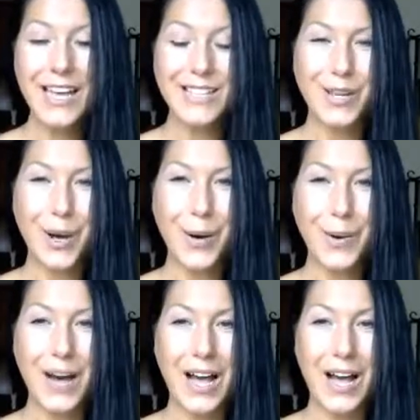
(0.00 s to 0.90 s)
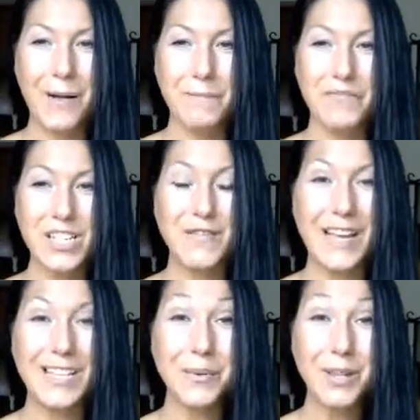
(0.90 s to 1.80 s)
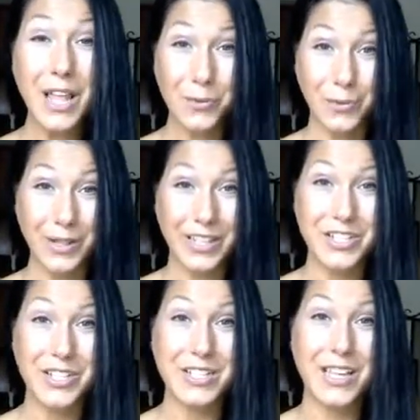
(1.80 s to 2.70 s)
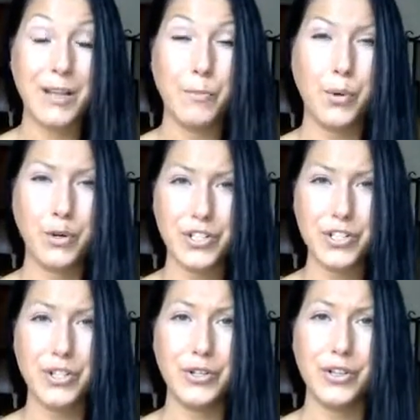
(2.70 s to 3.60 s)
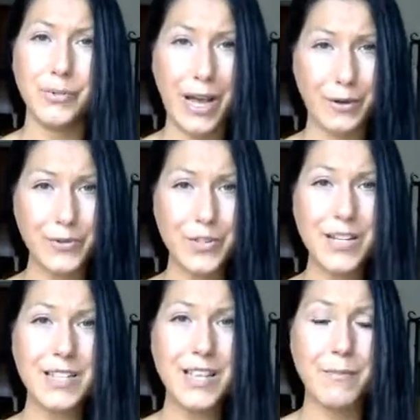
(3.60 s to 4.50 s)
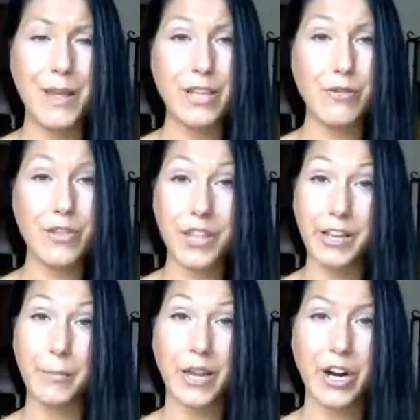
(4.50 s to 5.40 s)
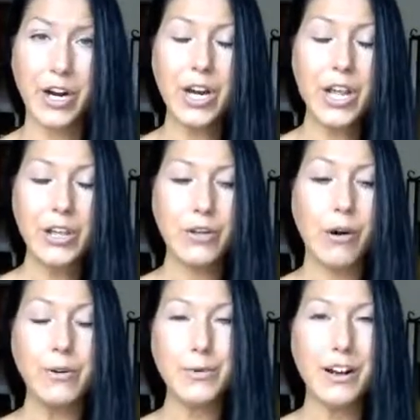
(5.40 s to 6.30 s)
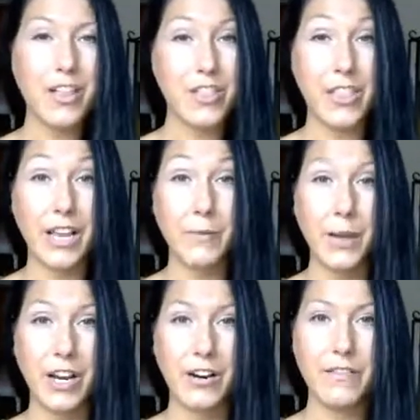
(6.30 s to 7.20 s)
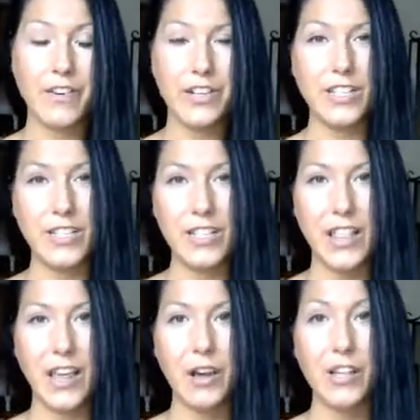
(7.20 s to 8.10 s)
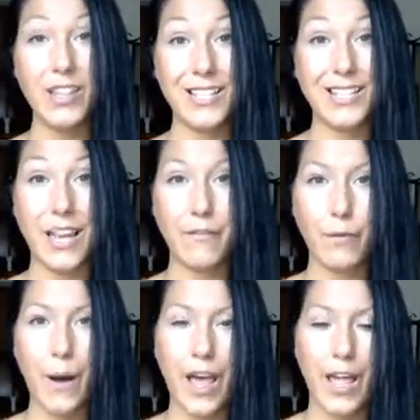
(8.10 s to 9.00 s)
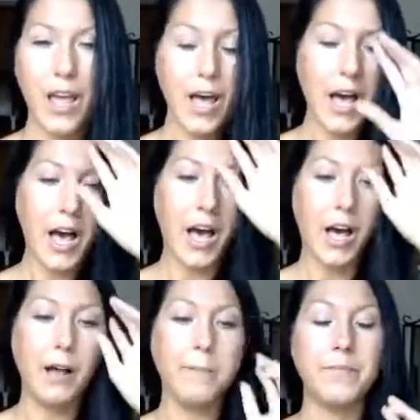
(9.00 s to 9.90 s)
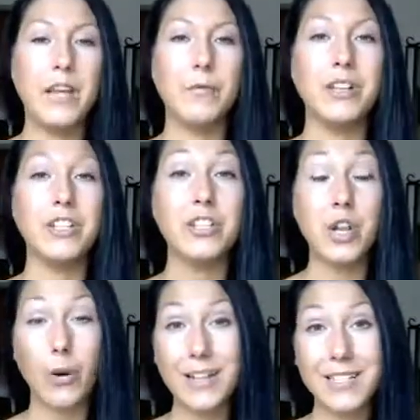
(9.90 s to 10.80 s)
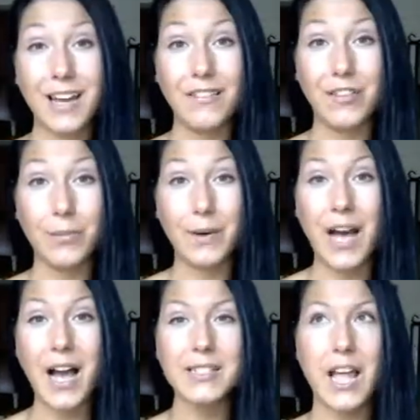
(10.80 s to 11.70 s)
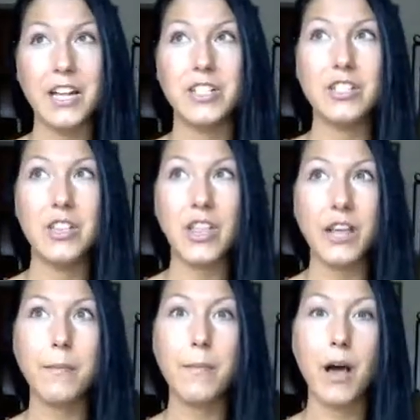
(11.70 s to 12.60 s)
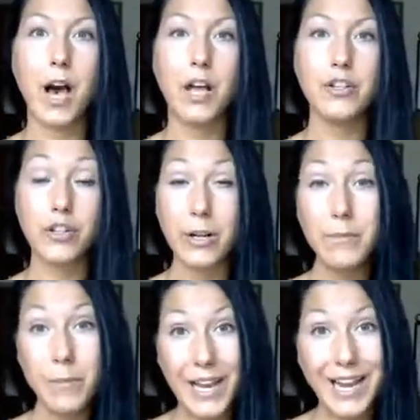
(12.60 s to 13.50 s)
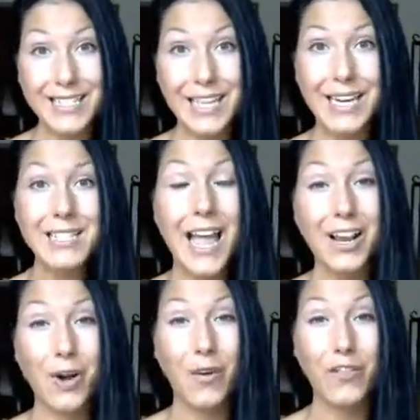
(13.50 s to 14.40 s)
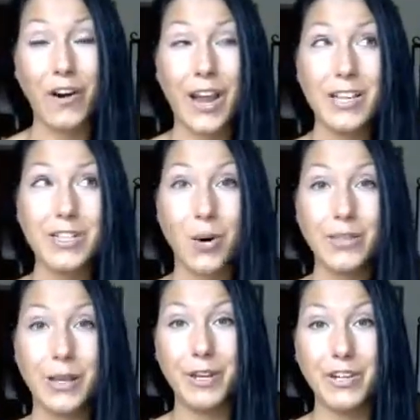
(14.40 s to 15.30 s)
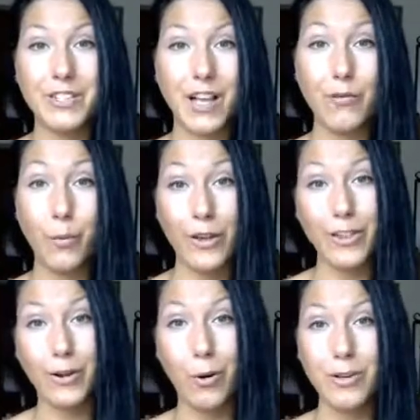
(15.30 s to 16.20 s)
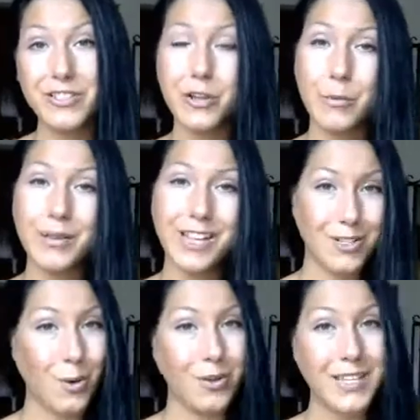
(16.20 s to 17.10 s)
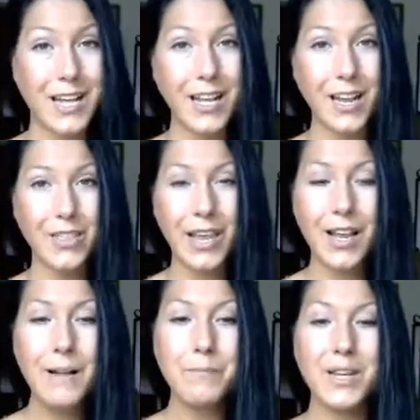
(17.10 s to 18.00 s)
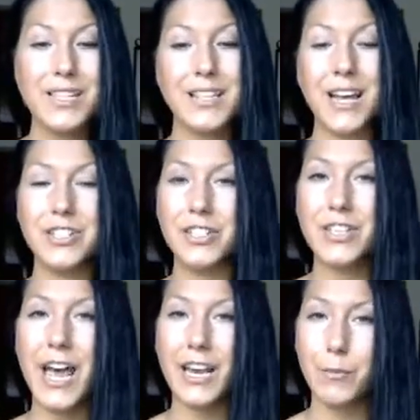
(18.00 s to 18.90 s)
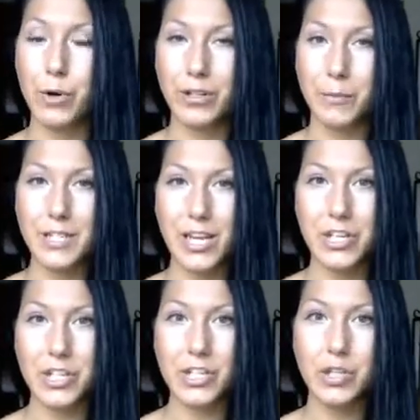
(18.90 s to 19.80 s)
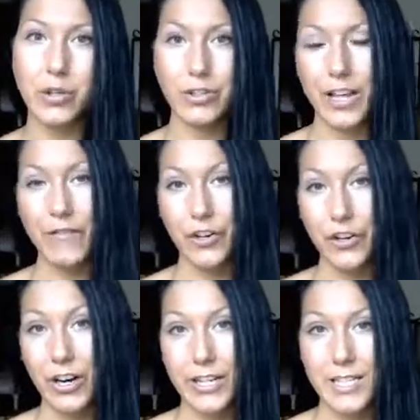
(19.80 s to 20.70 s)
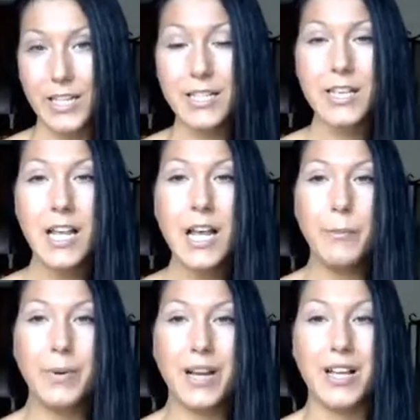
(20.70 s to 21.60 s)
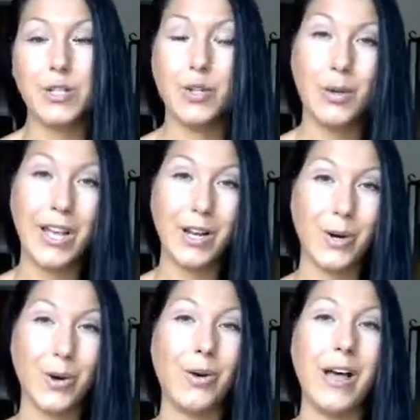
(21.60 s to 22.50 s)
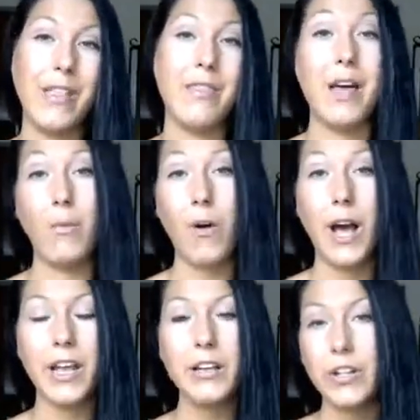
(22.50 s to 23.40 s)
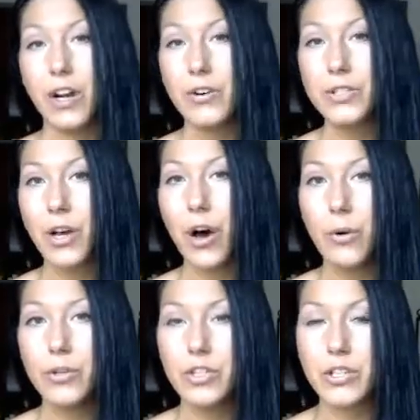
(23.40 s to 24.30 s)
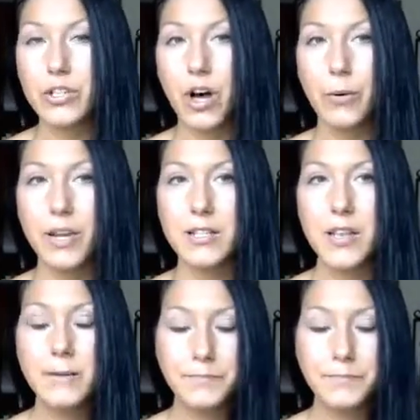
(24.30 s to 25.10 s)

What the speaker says: So just find someone that really just can push your boundaries and make you think bigger. You always want to think bigger versus think the safe way, and really just go outside of your box and just think, dream big ideas and go for it. Don't yourself with goals. Don't place goals on anything, because that's just adding more limitations to your life or your ideas, because you hit a goal and then what, so just always,